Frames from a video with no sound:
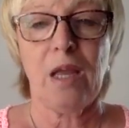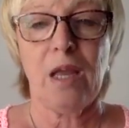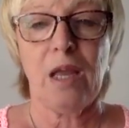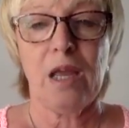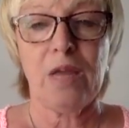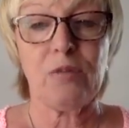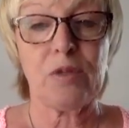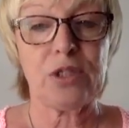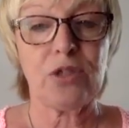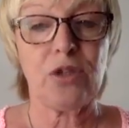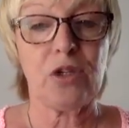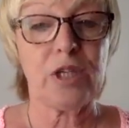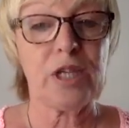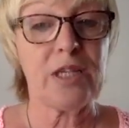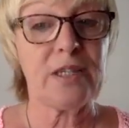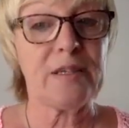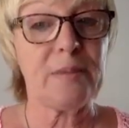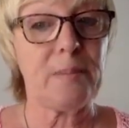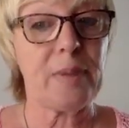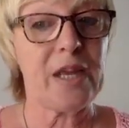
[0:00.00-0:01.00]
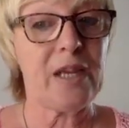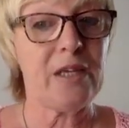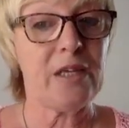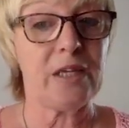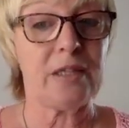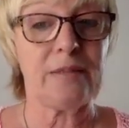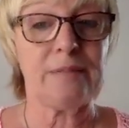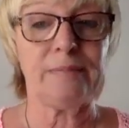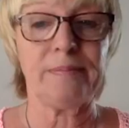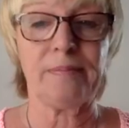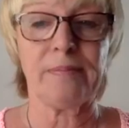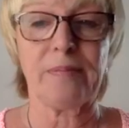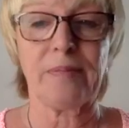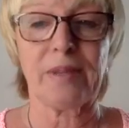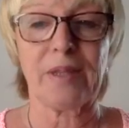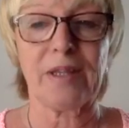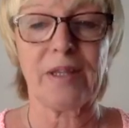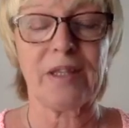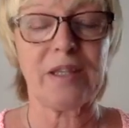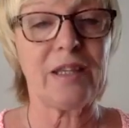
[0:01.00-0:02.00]
It was not his opinion,
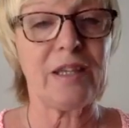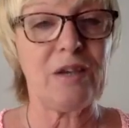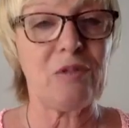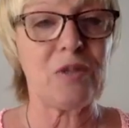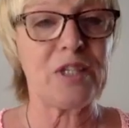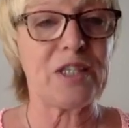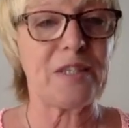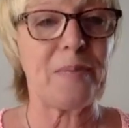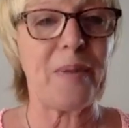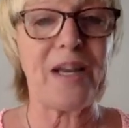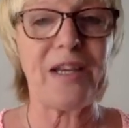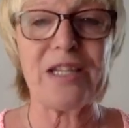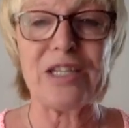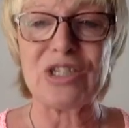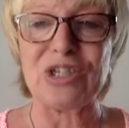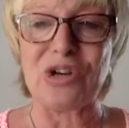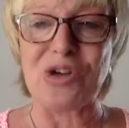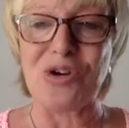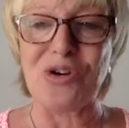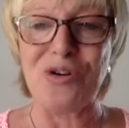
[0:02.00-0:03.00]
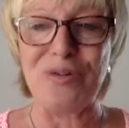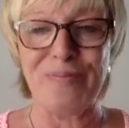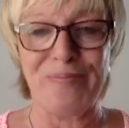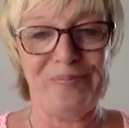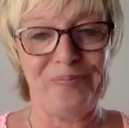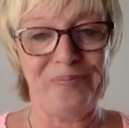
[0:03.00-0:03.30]
it was Spanish law.